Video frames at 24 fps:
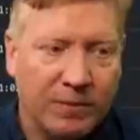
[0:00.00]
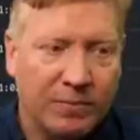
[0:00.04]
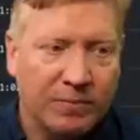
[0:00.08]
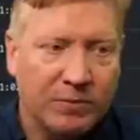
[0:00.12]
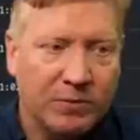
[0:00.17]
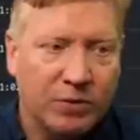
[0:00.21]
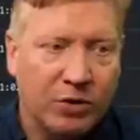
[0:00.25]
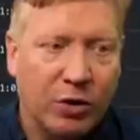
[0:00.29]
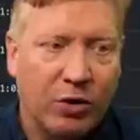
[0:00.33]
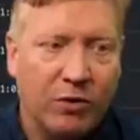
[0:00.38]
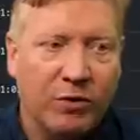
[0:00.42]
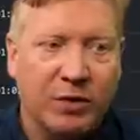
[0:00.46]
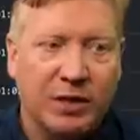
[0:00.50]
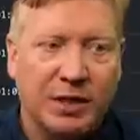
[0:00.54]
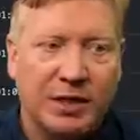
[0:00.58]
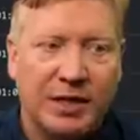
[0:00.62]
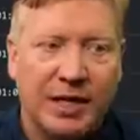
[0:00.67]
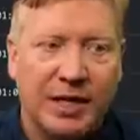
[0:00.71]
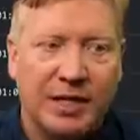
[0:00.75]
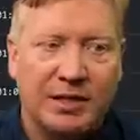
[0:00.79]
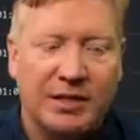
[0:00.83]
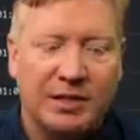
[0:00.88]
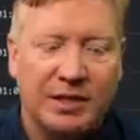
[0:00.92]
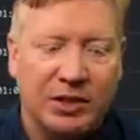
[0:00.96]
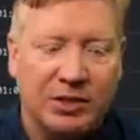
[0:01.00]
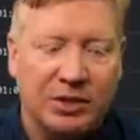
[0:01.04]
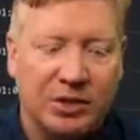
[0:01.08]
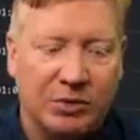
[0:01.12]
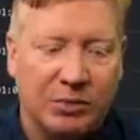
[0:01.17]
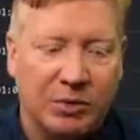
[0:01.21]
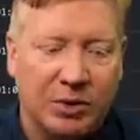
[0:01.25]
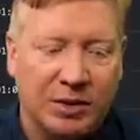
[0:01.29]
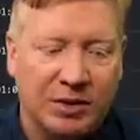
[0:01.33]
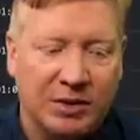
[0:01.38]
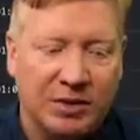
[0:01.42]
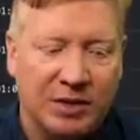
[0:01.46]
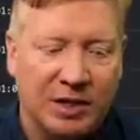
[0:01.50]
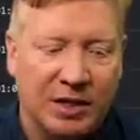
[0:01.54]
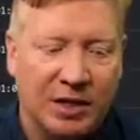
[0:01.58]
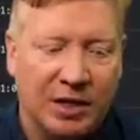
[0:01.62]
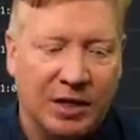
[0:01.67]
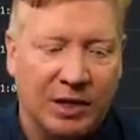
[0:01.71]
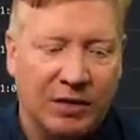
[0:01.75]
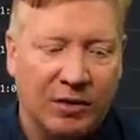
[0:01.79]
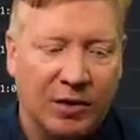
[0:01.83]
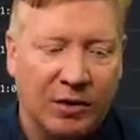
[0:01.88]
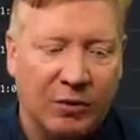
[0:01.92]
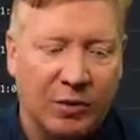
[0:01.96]
So over in the data section, we can see
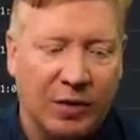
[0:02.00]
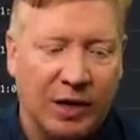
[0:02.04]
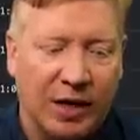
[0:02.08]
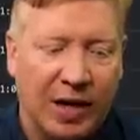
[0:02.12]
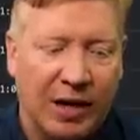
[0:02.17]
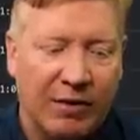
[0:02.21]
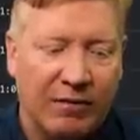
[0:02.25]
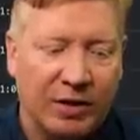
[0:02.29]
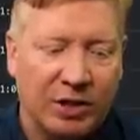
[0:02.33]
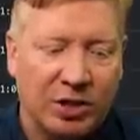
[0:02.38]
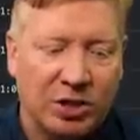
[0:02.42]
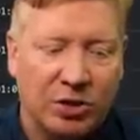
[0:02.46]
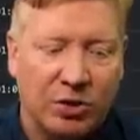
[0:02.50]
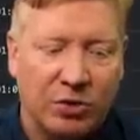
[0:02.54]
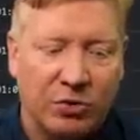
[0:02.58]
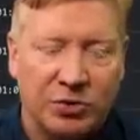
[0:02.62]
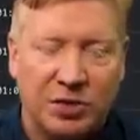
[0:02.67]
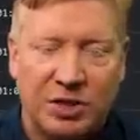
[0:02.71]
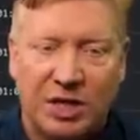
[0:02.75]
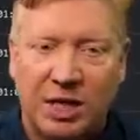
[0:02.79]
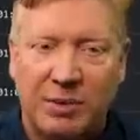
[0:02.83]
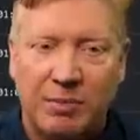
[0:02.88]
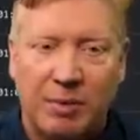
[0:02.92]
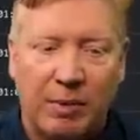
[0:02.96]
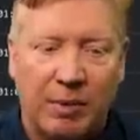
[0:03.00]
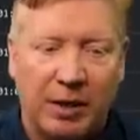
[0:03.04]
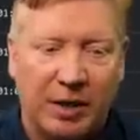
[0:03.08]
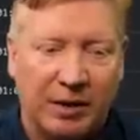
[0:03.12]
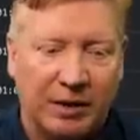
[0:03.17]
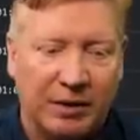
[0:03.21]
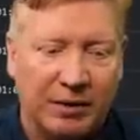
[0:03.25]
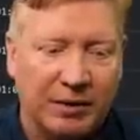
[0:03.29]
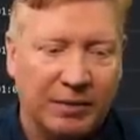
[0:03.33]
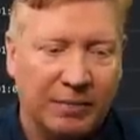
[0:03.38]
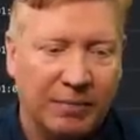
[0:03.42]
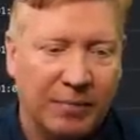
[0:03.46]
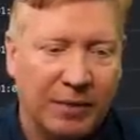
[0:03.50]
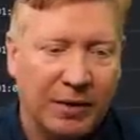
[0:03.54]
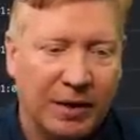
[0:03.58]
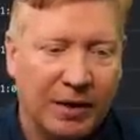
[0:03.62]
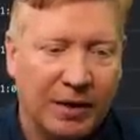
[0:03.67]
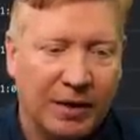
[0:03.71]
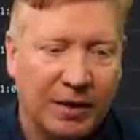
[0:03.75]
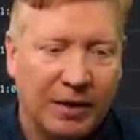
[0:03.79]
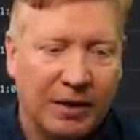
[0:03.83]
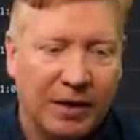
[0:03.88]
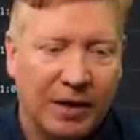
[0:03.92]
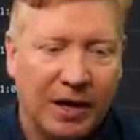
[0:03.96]
that we have a show schema button.
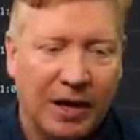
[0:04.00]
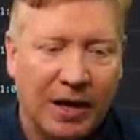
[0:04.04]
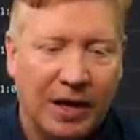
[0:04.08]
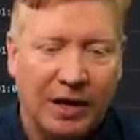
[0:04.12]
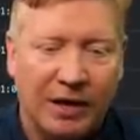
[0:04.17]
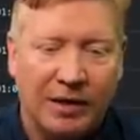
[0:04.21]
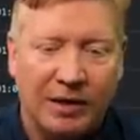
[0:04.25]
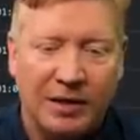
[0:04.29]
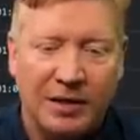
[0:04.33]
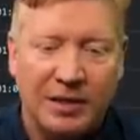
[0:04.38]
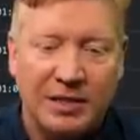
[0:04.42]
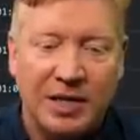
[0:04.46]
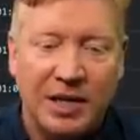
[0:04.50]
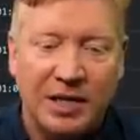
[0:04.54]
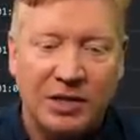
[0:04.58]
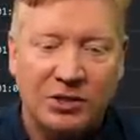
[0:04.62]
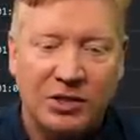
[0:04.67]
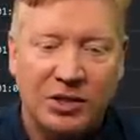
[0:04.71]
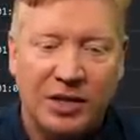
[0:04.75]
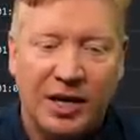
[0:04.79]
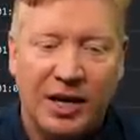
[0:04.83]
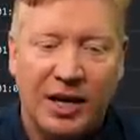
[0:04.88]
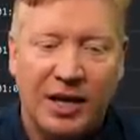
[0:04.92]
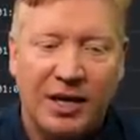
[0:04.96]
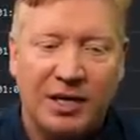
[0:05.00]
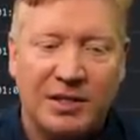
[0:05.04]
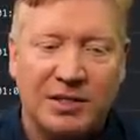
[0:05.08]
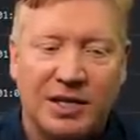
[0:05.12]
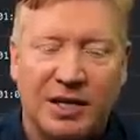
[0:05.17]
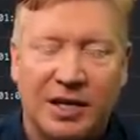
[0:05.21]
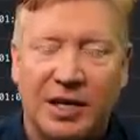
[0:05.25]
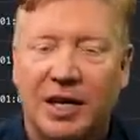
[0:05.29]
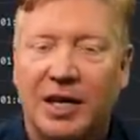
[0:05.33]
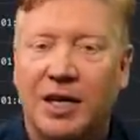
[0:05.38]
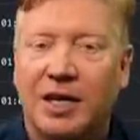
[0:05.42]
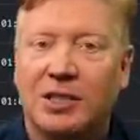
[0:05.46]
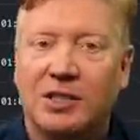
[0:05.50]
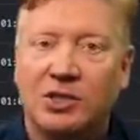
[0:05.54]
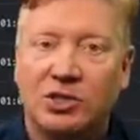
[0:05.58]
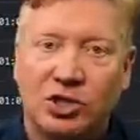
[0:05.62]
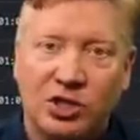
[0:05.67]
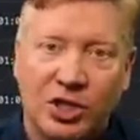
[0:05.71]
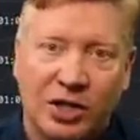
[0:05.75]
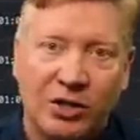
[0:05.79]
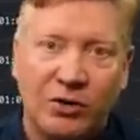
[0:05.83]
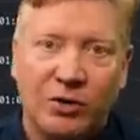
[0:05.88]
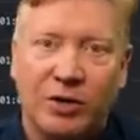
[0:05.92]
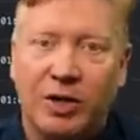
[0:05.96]
And this actually has a
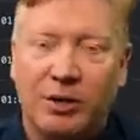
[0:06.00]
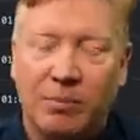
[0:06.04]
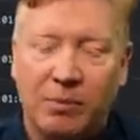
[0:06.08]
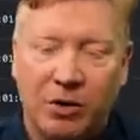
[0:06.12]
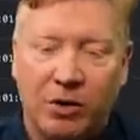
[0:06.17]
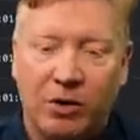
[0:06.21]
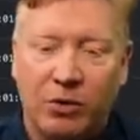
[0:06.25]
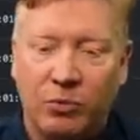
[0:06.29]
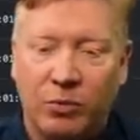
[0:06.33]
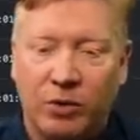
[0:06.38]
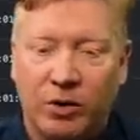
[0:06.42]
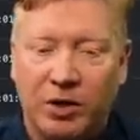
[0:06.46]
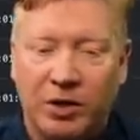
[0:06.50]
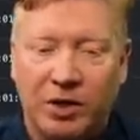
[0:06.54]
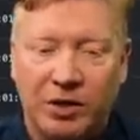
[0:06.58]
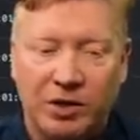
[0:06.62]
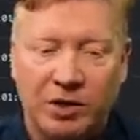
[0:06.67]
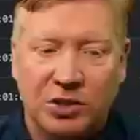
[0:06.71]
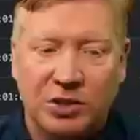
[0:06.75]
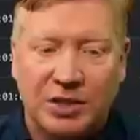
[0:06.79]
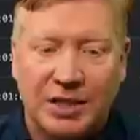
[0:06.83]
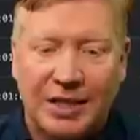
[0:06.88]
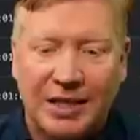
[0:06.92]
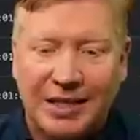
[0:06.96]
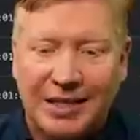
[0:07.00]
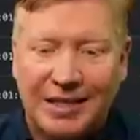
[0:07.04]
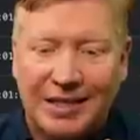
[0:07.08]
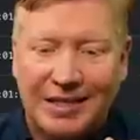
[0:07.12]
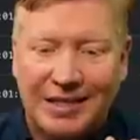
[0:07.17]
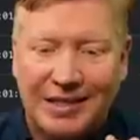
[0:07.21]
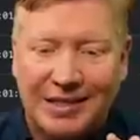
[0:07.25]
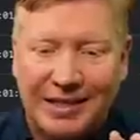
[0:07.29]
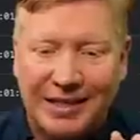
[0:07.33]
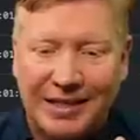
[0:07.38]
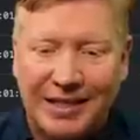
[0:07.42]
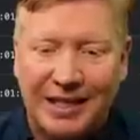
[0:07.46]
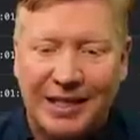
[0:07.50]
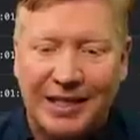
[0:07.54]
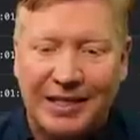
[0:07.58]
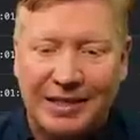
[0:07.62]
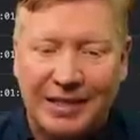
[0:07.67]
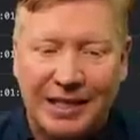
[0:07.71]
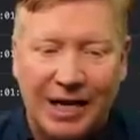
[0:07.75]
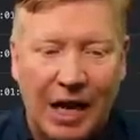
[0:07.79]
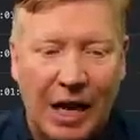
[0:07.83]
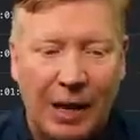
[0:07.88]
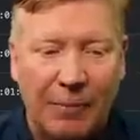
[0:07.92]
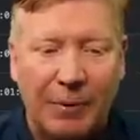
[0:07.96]
generated mode where you can just click on
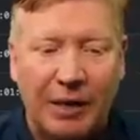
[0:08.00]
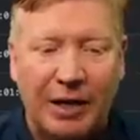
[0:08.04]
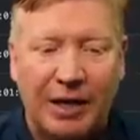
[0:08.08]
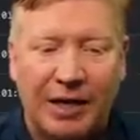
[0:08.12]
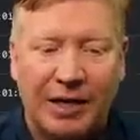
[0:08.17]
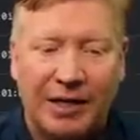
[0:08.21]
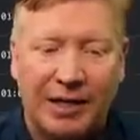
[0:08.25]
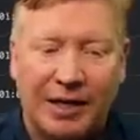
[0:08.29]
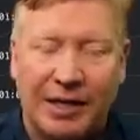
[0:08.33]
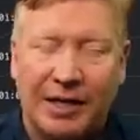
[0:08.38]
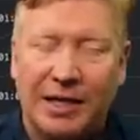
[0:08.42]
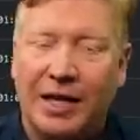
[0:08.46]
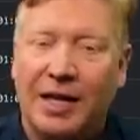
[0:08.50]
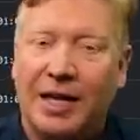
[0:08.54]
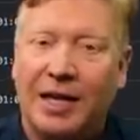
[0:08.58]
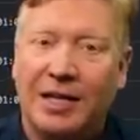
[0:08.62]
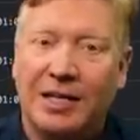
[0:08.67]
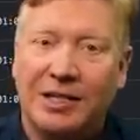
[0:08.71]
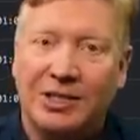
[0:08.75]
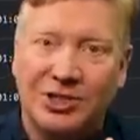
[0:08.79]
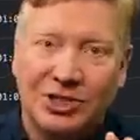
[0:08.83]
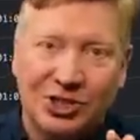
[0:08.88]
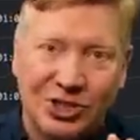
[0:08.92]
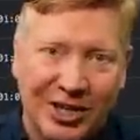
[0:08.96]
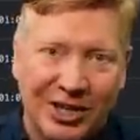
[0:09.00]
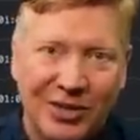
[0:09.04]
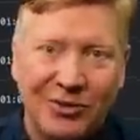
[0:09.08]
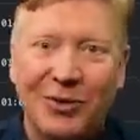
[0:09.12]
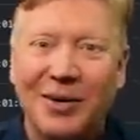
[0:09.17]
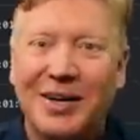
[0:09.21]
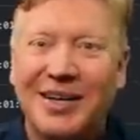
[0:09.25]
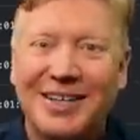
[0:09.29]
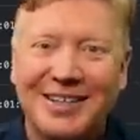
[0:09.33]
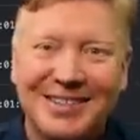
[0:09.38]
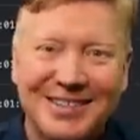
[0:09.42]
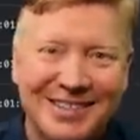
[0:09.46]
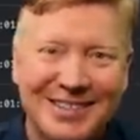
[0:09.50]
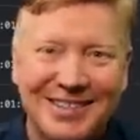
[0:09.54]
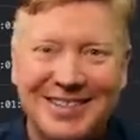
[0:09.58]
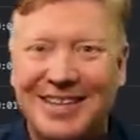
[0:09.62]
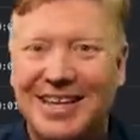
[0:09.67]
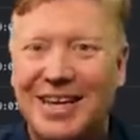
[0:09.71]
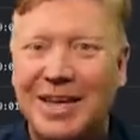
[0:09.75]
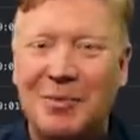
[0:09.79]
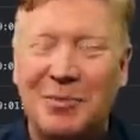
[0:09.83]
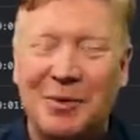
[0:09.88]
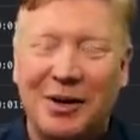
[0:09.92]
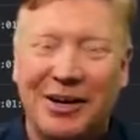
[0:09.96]
copy and get a generated
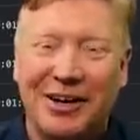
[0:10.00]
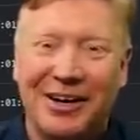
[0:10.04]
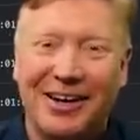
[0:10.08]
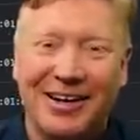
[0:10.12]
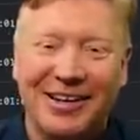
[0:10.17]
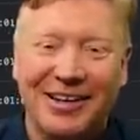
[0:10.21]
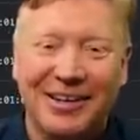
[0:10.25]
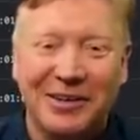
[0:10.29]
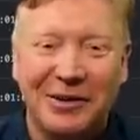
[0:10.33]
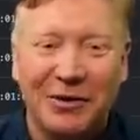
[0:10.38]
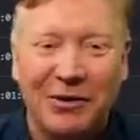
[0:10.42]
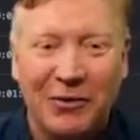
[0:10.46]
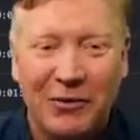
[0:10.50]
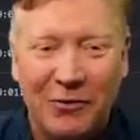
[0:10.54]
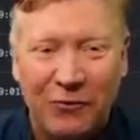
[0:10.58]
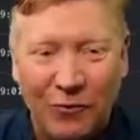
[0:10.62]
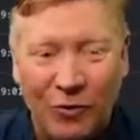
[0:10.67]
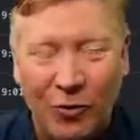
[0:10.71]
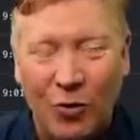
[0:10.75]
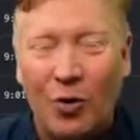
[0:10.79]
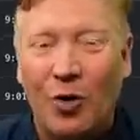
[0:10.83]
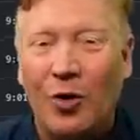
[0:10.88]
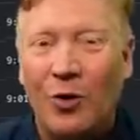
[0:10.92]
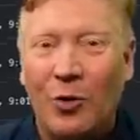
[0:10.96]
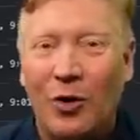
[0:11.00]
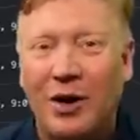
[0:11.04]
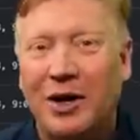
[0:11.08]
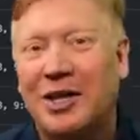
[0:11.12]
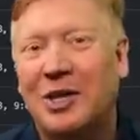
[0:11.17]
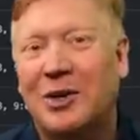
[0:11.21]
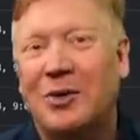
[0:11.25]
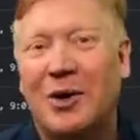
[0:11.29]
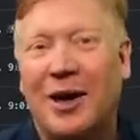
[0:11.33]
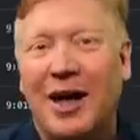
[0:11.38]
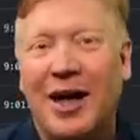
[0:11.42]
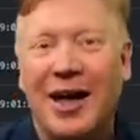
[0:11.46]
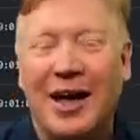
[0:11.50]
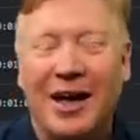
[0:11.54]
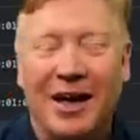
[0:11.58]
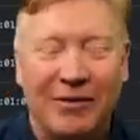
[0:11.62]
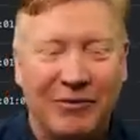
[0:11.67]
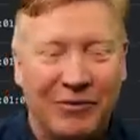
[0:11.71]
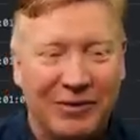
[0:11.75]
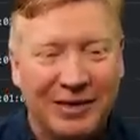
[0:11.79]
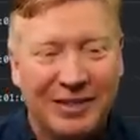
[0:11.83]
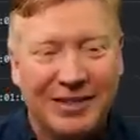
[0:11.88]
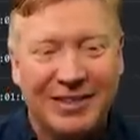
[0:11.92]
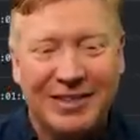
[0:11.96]
schema for what you have.
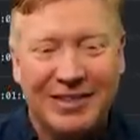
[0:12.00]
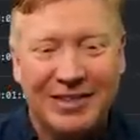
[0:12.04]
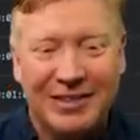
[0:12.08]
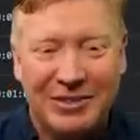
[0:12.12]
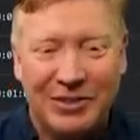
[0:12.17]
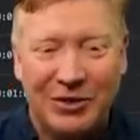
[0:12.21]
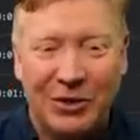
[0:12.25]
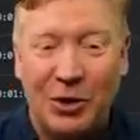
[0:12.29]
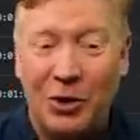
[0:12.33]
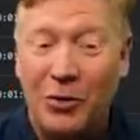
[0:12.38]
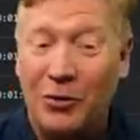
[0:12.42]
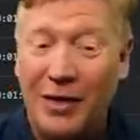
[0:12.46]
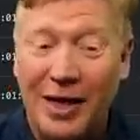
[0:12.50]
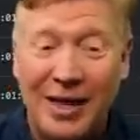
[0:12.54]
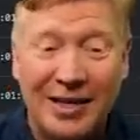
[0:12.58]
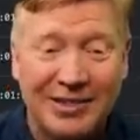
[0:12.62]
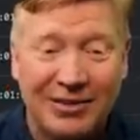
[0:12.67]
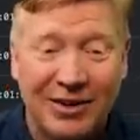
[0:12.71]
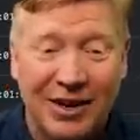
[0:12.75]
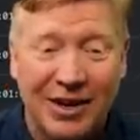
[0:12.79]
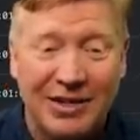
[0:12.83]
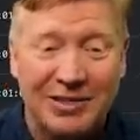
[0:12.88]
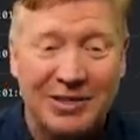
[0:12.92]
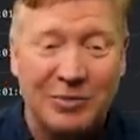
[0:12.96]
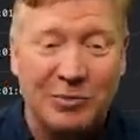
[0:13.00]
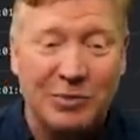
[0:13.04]
So that's awesome.